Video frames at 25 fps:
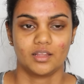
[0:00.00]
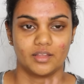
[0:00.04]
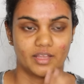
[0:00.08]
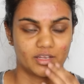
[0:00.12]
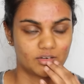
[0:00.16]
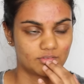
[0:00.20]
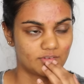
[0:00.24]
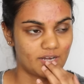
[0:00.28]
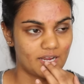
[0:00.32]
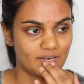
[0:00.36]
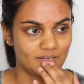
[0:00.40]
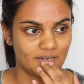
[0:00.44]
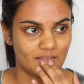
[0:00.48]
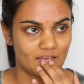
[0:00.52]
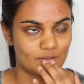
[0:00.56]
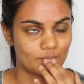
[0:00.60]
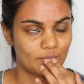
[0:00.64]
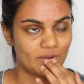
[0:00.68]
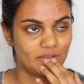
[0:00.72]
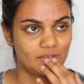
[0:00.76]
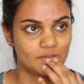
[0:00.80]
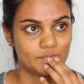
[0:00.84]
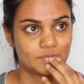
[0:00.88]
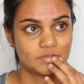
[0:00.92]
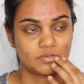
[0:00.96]
Like right now
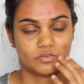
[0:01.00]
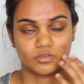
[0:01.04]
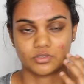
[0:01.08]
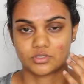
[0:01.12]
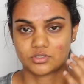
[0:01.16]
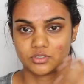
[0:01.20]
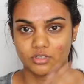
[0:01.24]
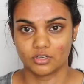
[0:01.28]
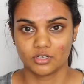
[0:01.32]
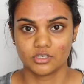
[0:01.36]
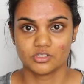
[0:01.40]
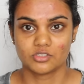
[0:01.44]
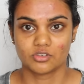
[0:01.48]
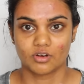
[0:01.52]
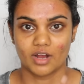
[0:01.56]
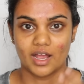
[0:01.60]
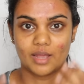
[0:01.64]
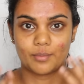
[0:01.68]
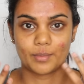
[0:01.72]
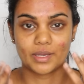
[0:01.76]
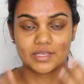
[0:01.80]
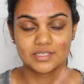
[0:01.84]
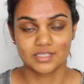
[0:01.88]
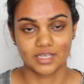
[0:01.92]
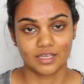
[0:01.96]
my lips feel so
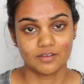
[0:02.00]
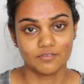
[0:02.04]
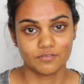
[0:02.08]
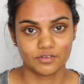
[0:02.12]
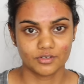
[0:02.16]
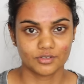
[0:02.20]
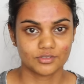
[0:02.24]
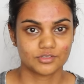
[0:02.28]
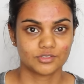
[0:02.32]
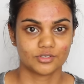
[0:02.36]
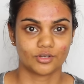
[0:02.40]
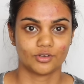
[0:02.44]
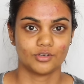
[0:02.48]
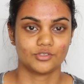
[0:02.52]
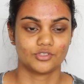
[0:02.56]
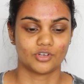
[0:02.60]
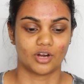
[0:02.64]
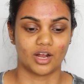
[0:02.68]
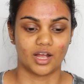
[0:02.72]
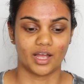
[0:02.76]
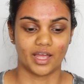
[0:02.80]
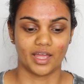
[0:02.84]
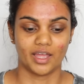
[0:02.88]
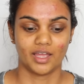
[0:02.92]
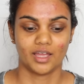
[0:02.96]
dry, my skin feels so
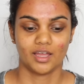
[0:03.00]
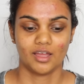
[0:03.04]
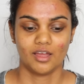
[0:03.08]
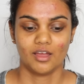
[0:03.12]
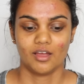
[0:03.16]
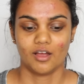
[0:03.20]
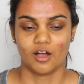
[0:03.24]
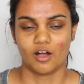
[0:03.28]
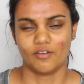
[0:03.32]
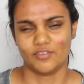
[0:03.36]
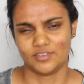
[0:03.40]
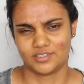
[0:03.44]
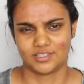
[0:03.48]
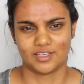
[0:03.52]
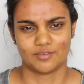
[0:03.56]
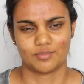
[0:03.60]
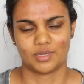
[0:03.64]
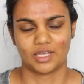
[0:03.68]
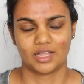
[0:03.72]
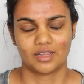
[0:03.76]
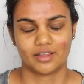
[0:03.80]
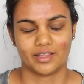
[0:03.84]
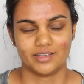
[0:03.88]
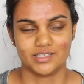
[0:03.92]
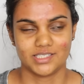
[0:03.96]
dry, obviously I've
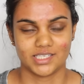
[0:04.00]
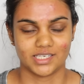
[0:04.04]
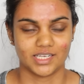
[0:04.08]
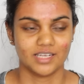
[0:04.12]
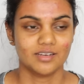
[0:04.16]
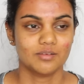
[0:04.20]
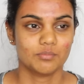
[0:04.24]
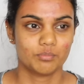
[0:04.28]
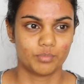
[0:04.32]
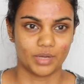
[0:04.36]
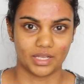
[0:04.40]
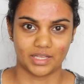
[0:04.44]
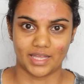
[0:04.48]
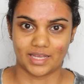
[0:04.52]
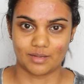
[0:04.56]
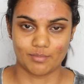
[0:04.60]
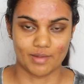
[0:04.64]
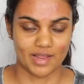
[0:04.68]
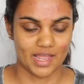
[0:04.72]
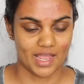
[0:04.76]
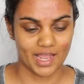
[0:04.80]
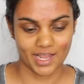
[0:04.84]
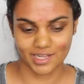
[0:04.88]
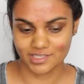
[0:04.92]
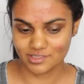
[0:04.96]
been cleansing it, but like
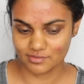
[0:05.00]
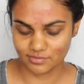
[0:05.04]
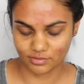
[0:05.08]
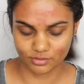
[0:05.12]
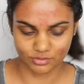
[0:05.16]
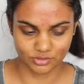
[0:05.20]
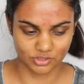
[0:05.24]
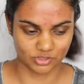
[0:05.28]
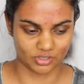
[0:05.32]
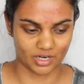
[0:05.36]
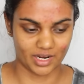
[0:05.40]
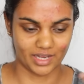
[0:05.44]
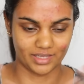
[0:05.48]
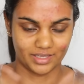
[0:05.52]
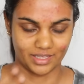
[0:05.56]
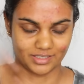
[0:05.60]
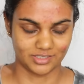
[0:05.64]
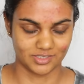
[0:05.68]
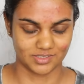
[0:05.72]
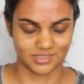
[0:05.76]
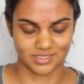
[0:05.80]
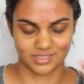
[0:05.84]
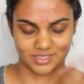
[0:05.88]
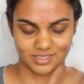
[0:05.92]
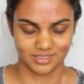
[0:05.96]
my hands feel dry,
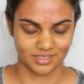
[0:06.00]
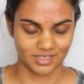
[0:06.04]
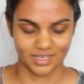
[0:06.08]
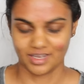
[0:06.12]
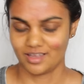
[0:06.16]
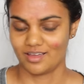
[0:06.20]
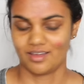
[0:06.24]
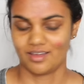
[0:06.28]
like just,